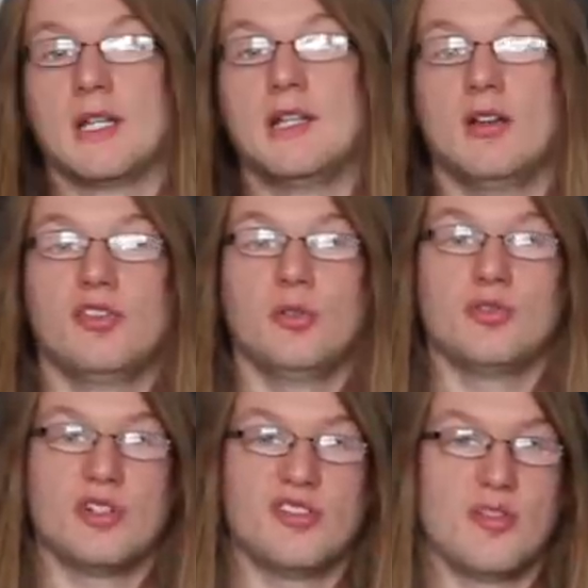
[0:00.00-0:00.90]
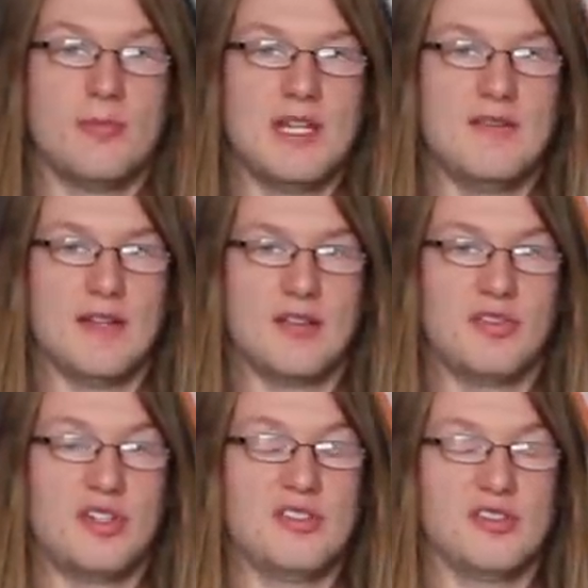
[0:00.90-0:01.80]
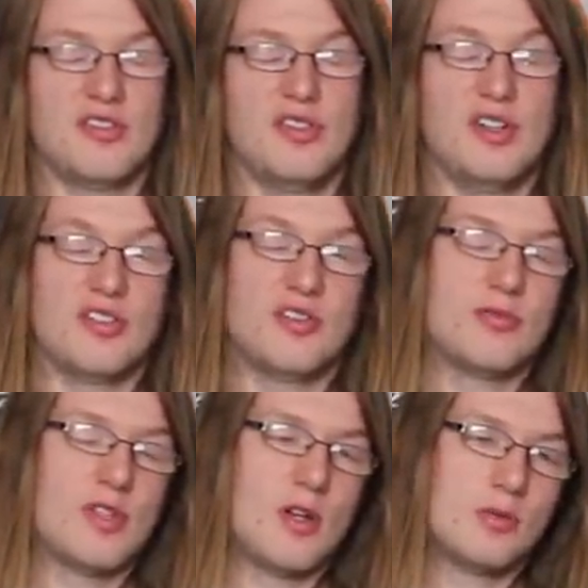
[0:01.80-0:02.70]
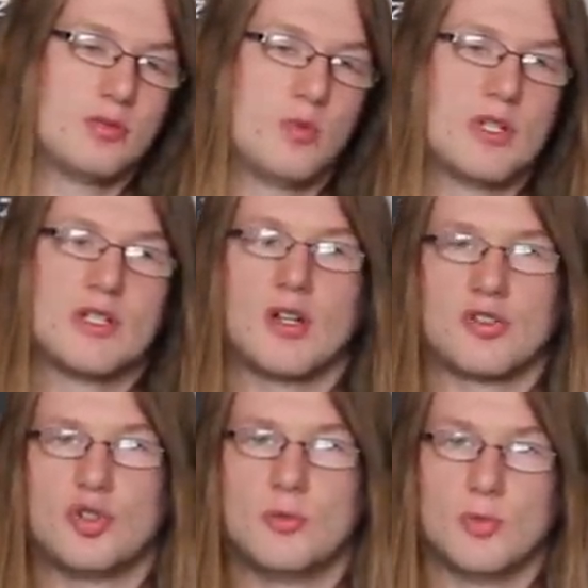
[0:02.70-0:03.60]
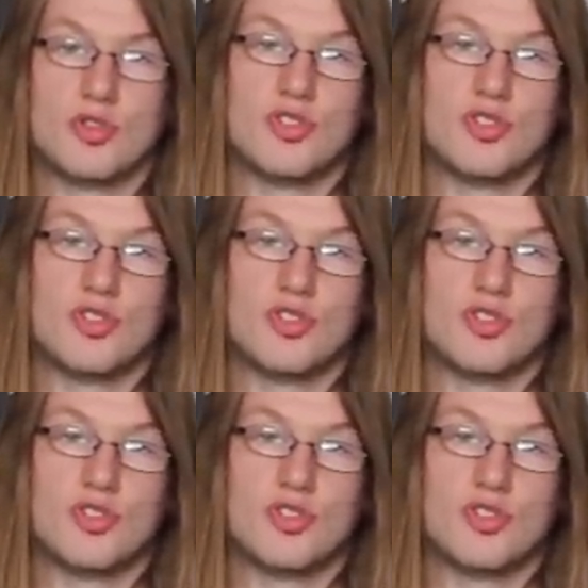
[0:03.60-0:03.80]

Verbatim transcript: He also addresses the MIDI cease and desist, though with not too much